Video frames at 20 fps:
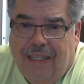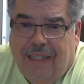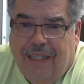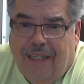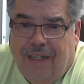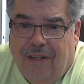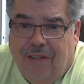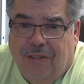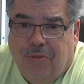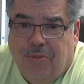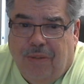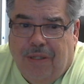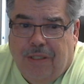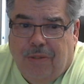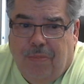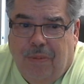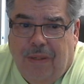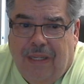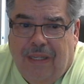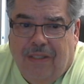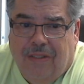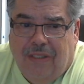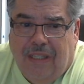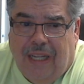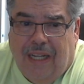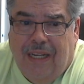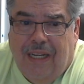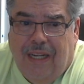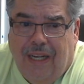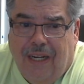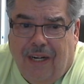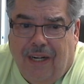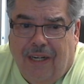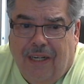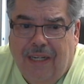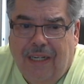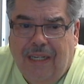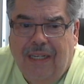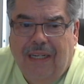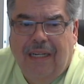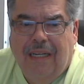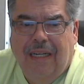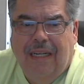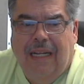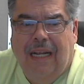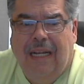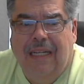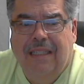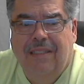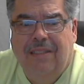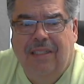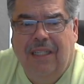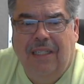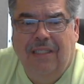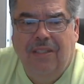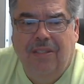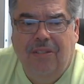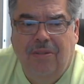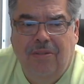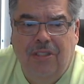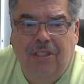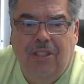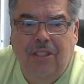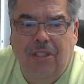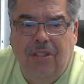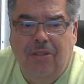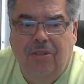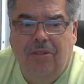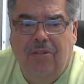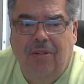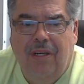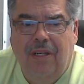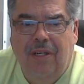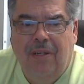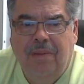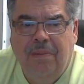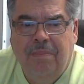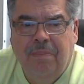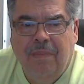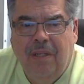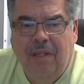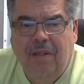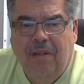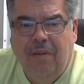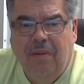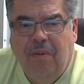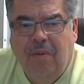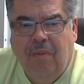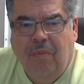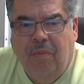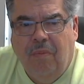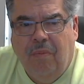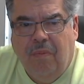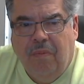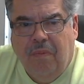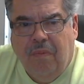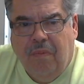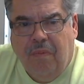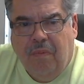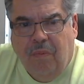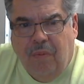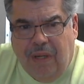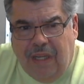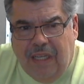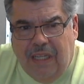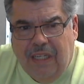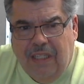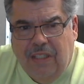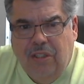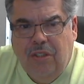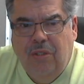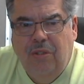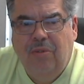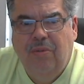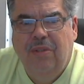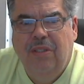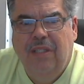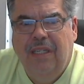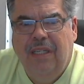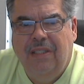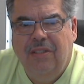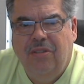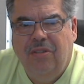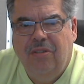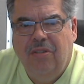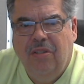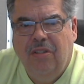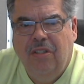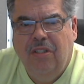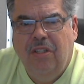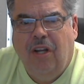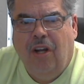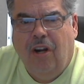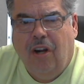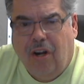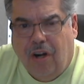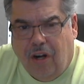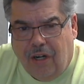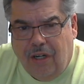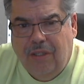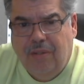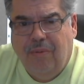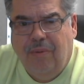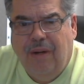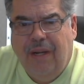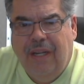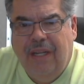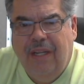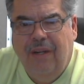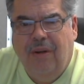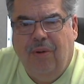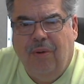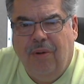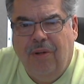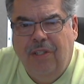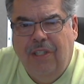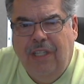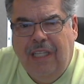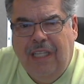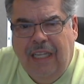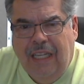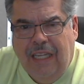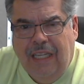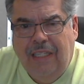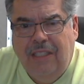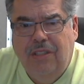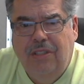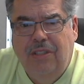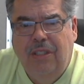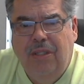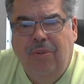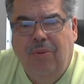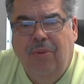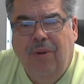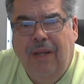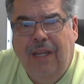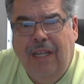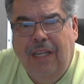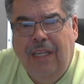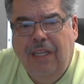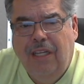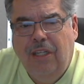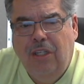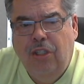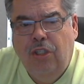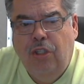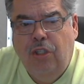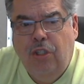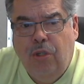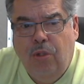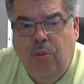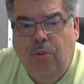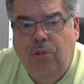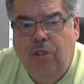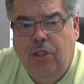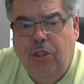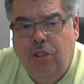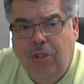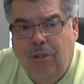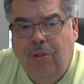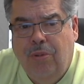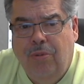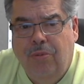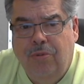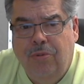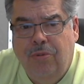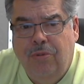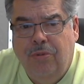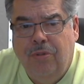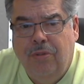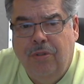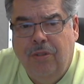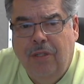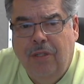Here's what is being said here God says to his children, we can do this the hard way or the easy way. You choose.